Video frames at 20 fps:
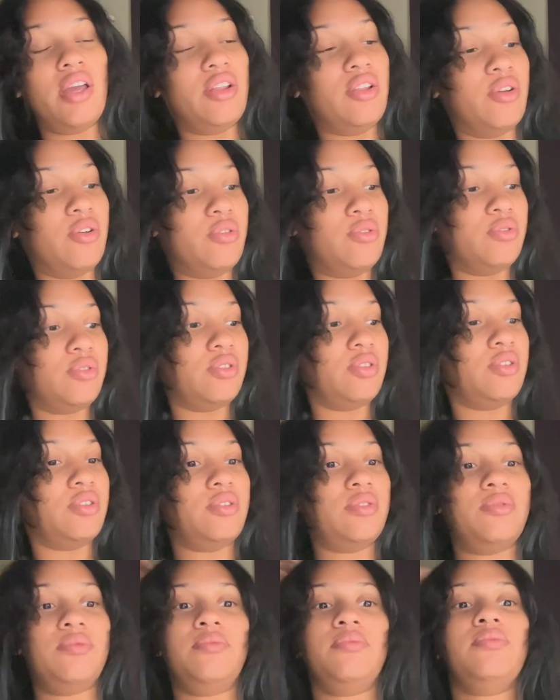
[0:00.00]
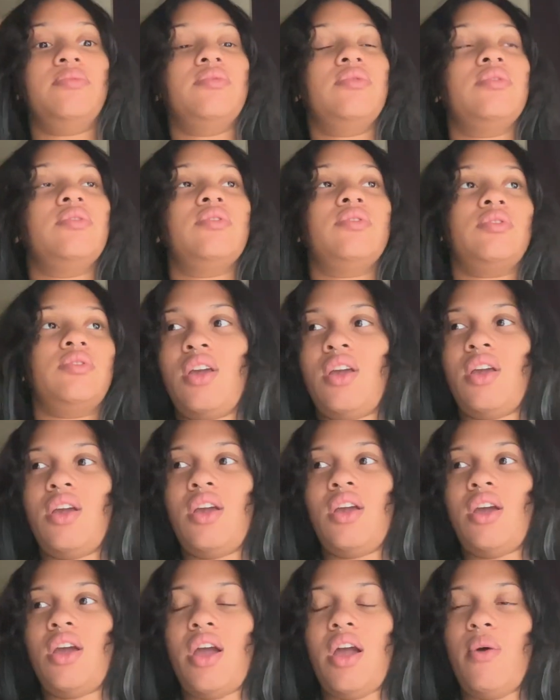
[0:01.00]
those.
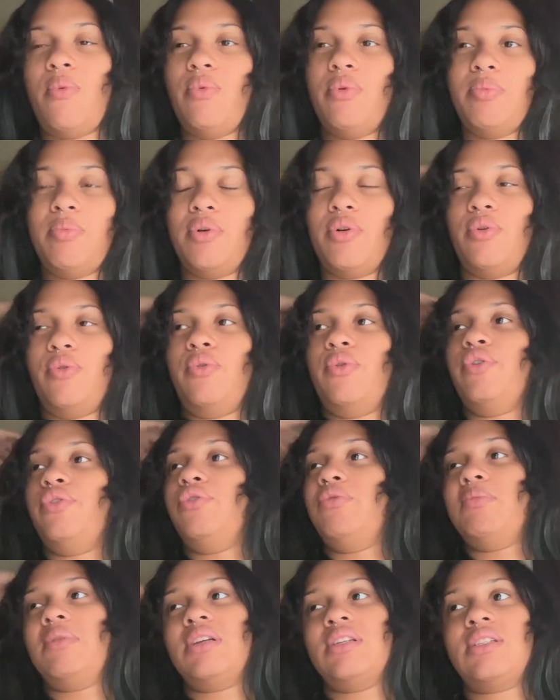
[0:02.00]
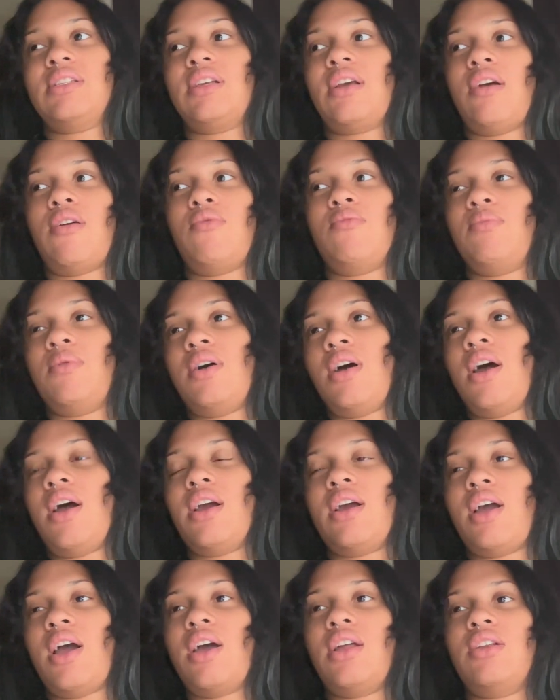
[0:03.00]
I would put oil on my scalp, but I
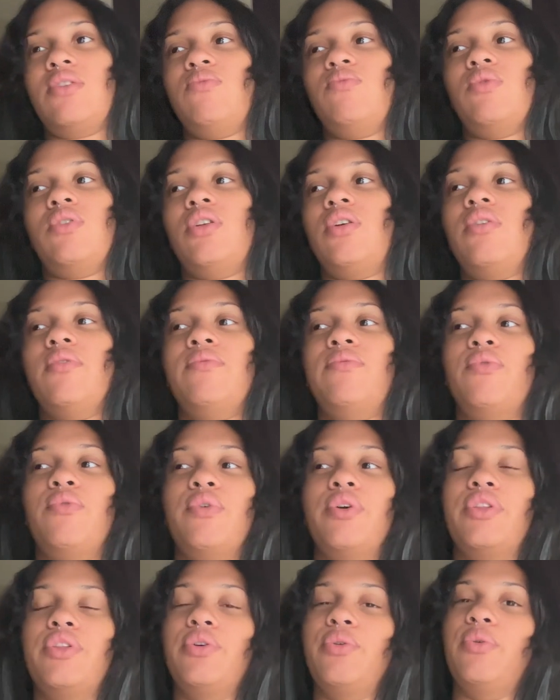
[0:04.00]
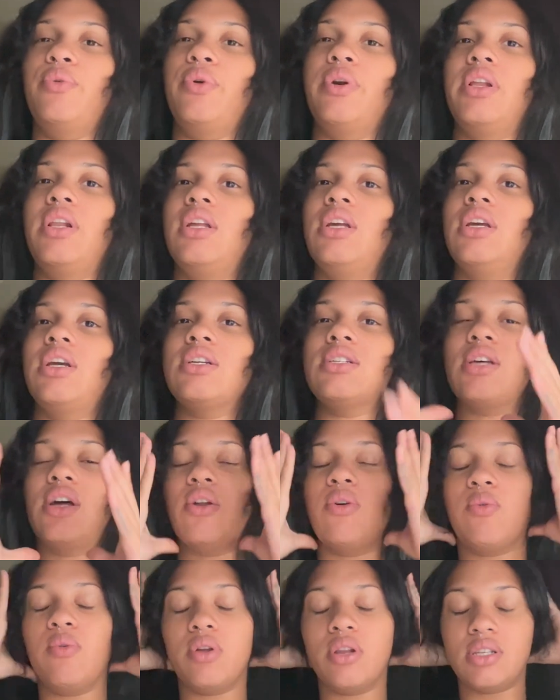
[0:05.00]
kind of want to avoid the oily because I don't
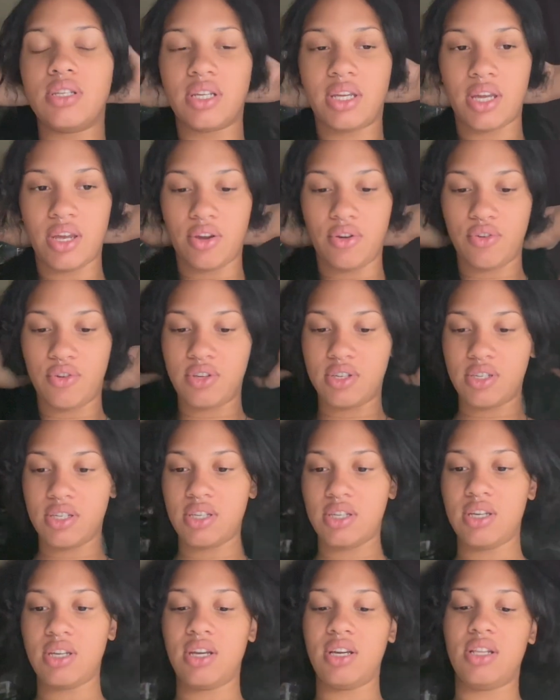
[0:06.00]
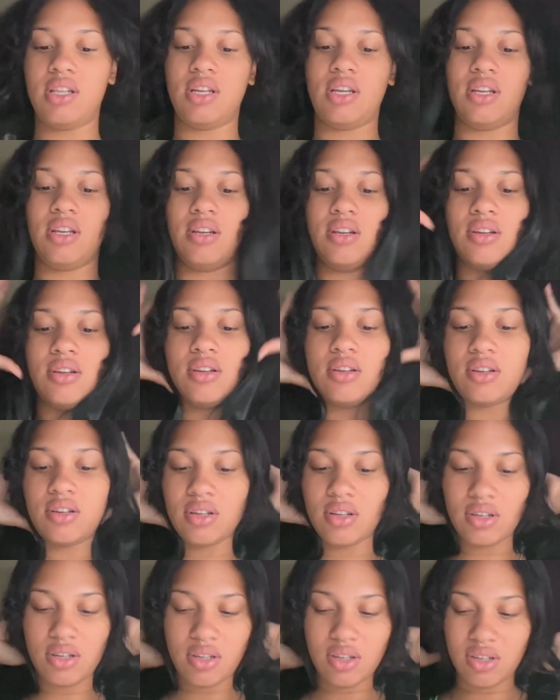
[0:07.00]
want it to get greasy, and then
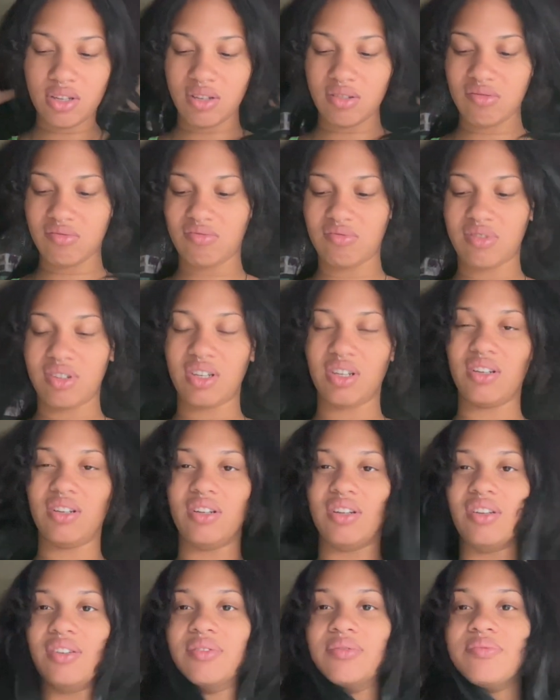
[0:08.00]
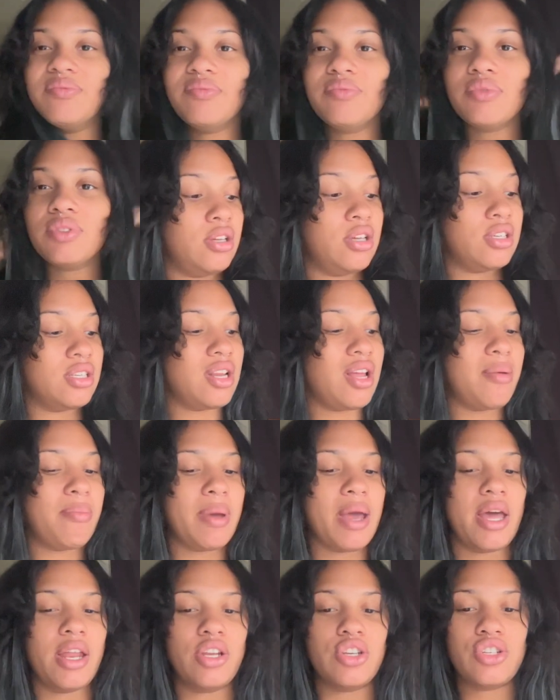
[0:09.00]
I don't know. It's not
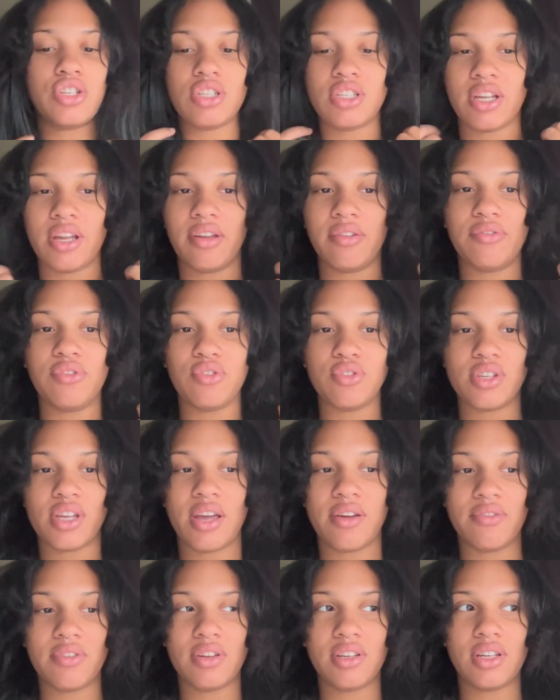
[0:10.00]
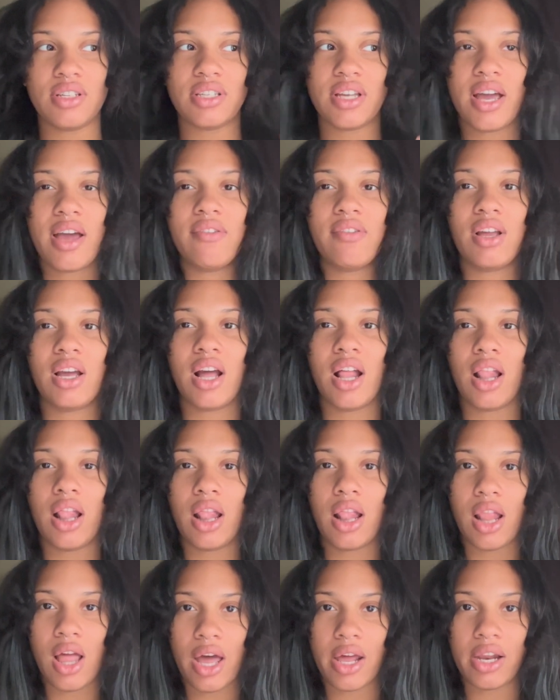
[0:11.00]
bad, it's just that it feels heavy because I have like a
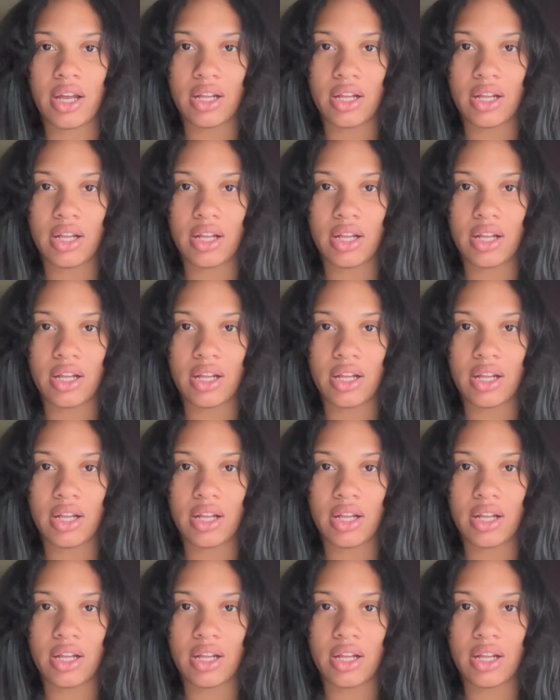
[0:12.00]
lot of